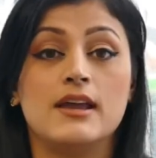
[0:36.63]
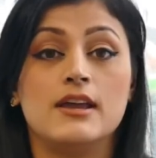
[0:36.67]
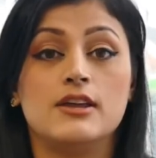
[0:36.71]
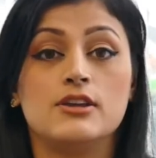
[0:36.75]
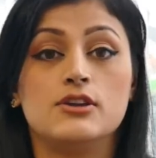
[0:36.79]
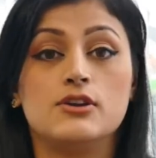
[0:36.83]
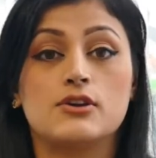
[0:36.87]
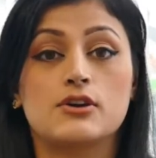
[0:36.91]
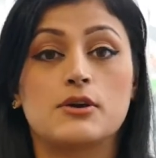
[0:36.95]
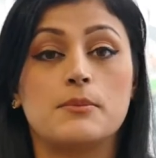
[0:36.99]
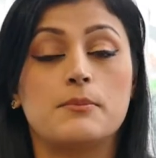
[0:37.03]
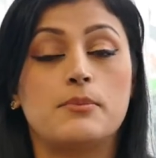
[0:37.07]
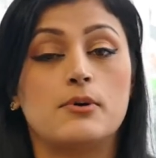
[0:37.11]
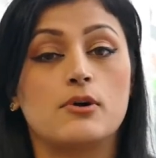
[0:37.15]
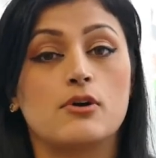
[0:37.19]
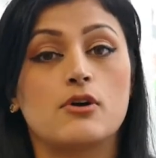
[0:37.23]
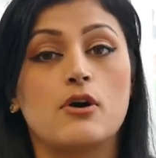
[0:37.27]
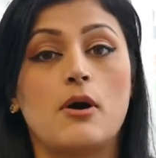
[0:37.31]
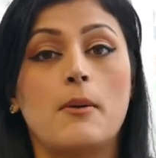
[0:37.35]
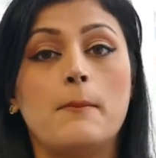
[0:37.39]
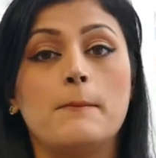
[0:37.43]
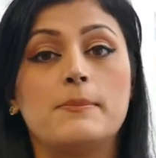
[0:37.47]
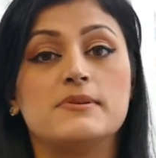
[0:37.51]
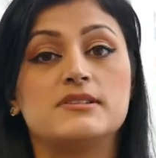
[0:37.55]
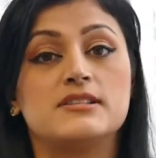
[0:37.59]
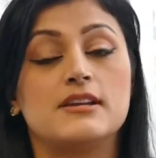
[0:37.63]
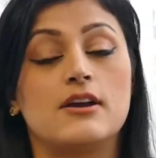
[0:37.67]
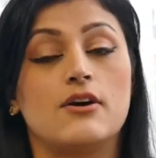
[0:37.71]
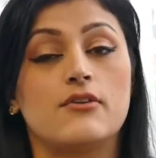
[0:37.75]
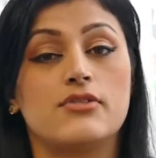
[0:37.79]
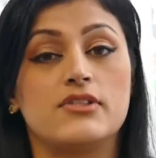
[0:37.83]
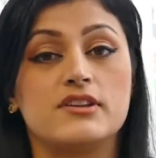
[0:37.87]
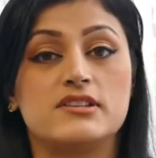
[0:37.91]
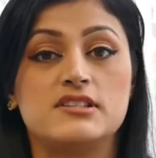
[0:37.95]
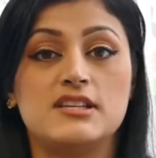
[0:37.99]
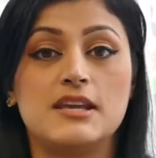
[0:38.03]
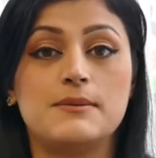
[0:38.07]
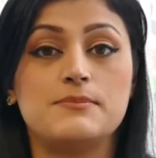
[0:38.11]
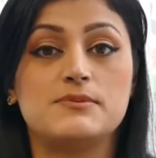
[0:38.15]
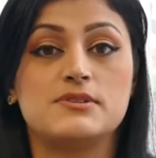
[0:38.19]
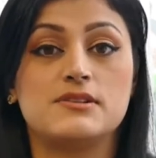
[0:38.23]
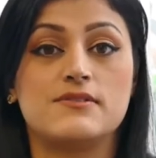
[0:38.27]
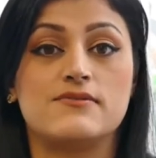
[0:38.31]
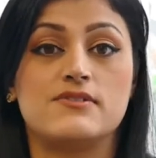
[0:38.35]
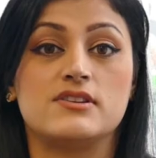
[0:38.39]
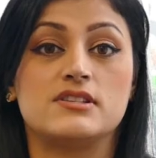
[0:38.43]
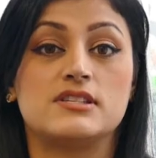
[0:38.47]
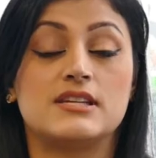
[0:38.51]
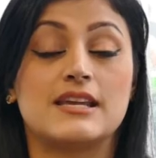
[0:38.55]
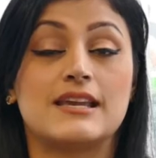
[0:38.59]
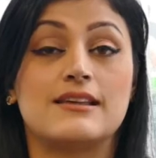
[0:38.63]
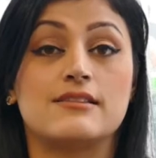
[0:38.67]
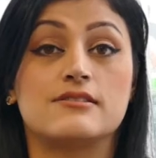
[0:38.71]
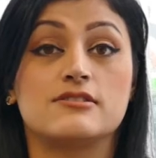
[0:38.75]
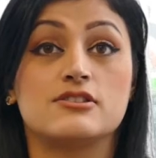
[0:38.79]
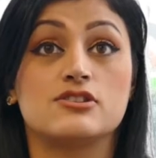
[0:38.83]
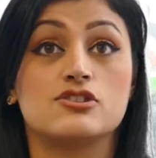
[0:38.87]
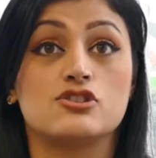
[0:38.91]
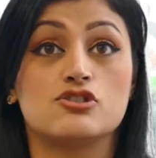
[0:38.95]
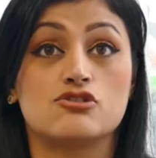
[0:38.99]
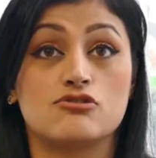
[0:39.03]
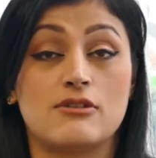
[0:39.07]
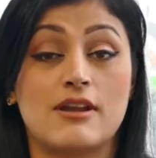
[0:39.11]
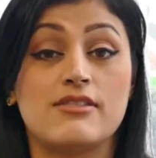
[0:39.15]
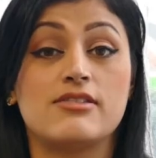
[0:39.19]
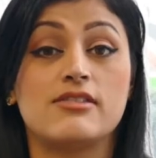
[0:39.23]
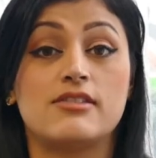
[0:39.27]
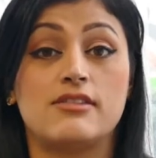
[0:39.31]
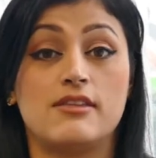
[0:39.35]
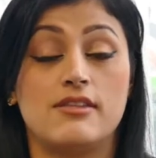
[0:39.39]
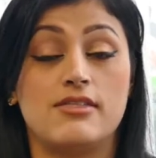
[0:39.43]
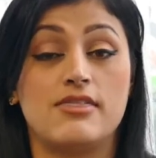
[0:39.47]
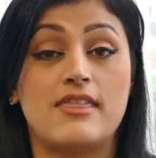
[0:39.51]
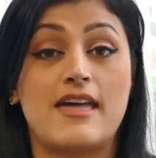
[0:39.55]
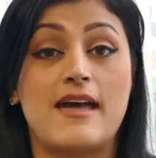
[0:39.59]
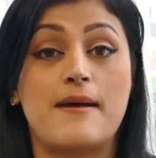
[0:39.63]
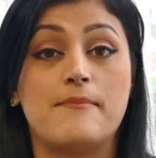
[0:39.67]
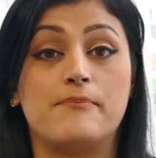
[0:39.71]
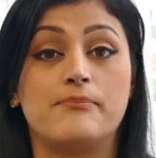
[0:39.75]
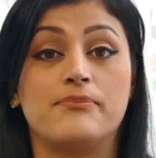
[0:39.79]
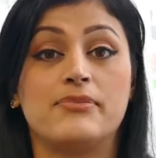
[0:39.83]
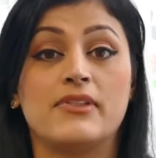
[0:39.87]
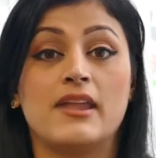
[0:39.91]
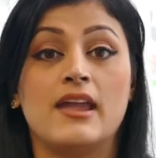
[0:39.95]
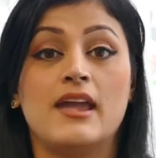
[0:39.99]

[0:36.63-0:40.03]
you can put composite on the tips of the teeth to strengthen them.